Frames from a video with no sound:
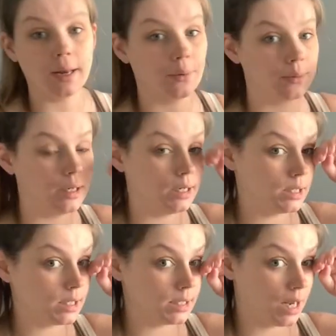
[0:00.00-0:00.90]
I don't need
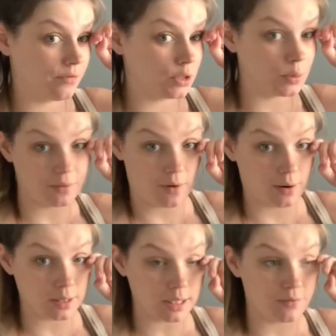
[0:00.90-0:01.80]
to stay for the 24 hours.